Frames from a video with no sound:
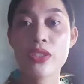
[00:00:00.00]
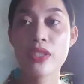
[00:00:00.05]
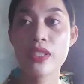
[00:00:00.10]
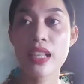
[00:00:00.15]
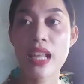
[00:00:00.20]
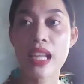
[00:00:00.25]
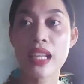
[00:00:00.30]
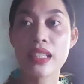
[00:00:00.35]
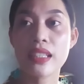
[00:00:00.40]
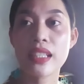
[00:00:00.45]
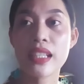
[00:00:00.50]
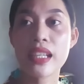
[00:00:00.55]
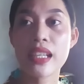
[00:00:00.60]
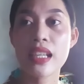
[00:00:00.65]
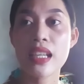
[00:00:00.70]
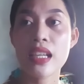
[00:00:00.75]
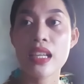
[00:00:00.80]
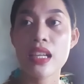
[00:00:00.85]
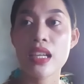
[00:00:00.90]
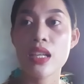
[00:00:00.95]

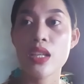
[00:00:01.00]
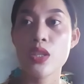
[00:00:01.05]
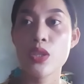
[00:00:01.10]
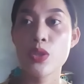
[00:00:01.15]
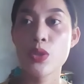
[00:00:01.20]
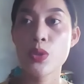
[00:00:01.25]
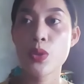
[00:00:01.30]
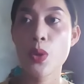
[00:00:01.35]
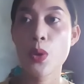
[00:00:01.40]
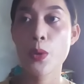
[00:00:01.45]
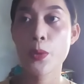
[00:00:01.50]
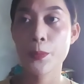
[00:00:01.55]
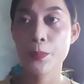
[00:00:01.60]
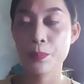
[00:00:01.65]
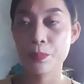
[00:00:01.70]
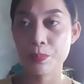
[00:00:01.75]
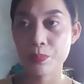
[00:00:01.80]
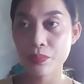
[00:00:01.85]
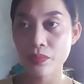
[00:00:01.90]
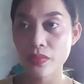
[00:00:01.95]
society. So